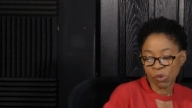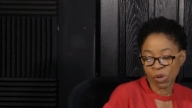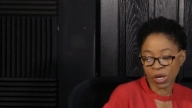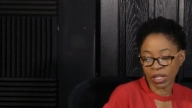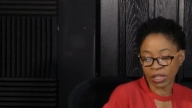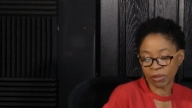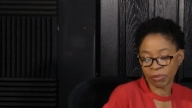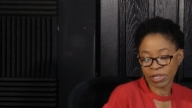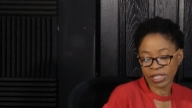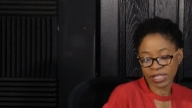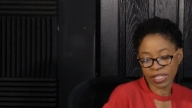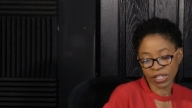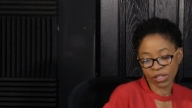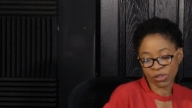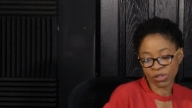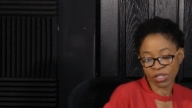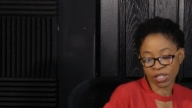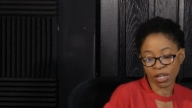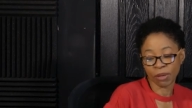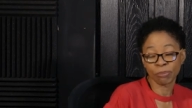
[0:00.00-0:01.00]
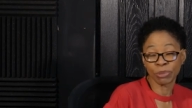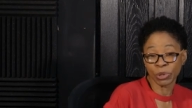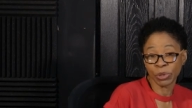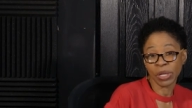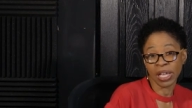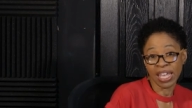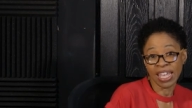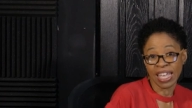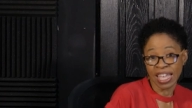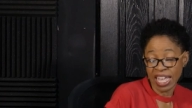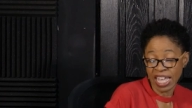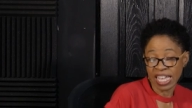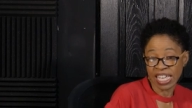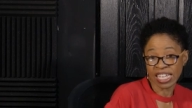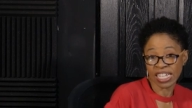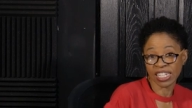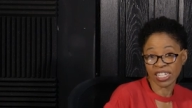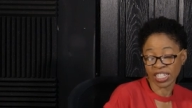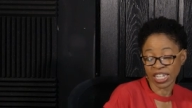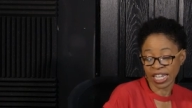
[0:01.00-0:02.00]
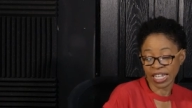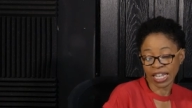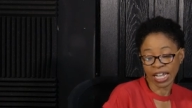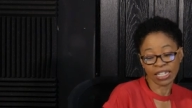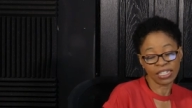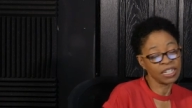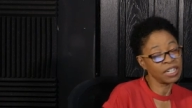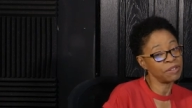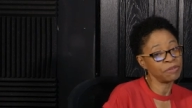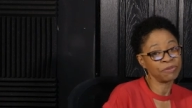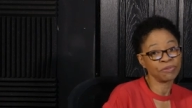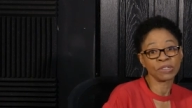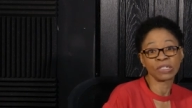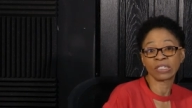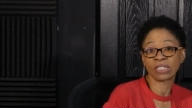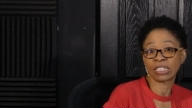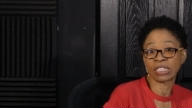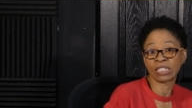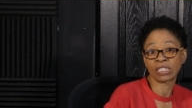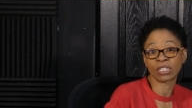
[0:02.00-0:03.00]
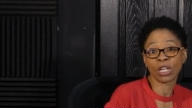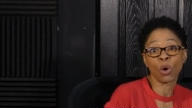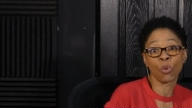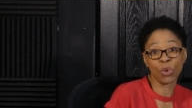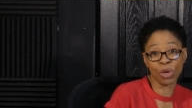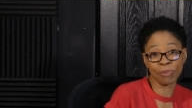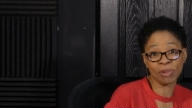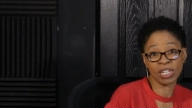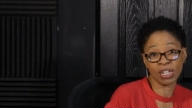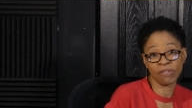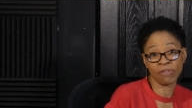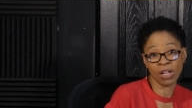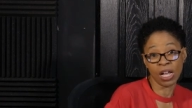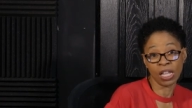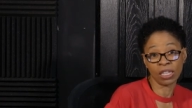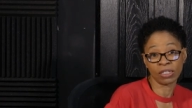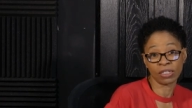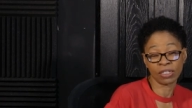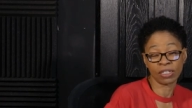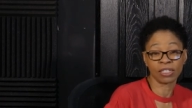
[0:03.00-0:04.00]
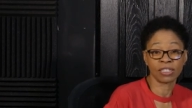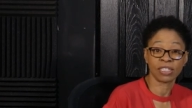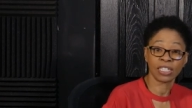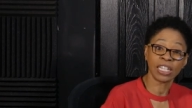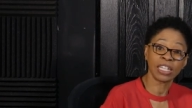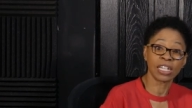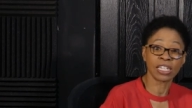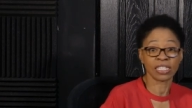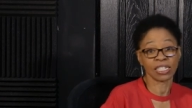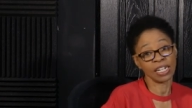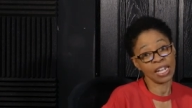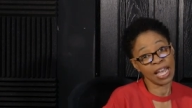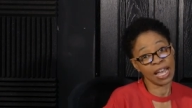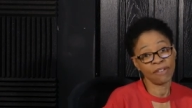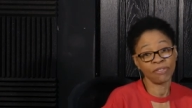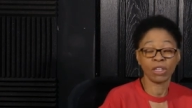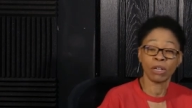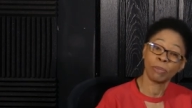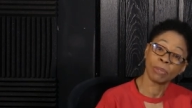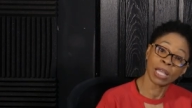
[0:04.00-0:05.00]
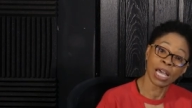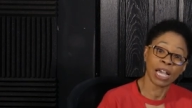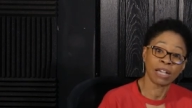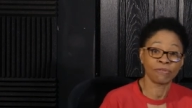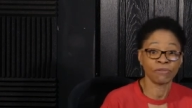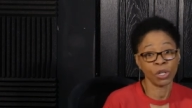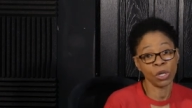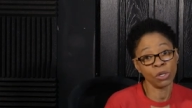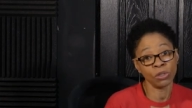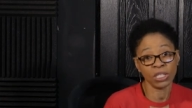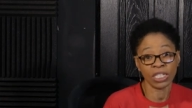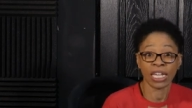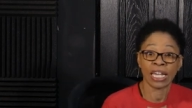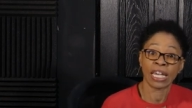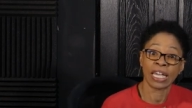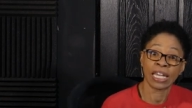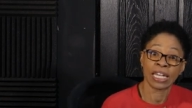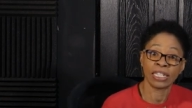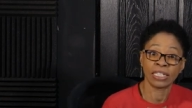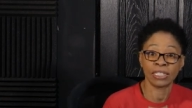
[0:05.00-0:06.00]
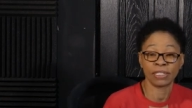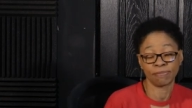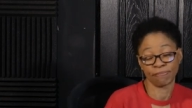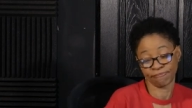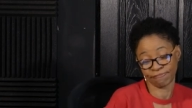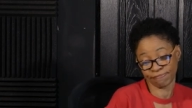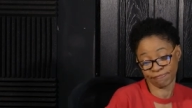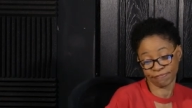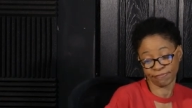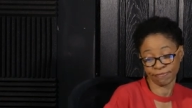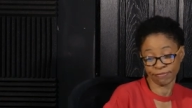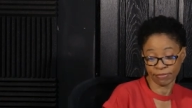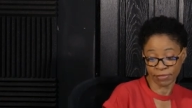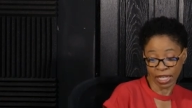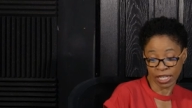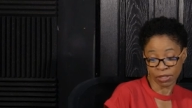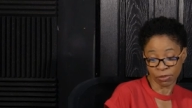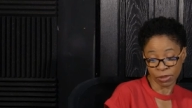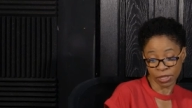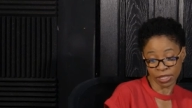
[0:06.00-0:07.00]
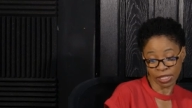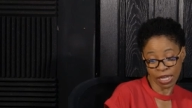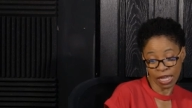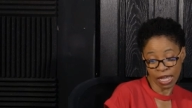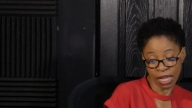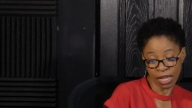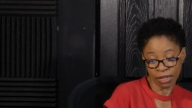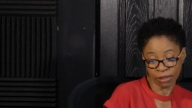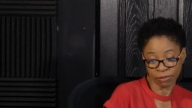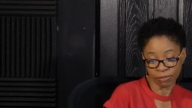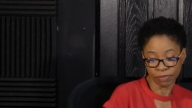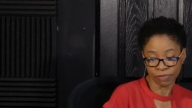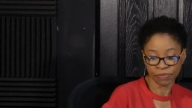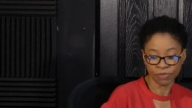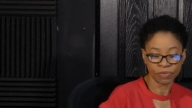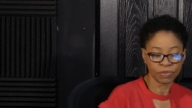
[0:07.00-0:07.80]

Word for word: Well, let me tell you something. Buttigieg ain't got nothing for these women of color because he doesn't have the black vote yet. That's what's up.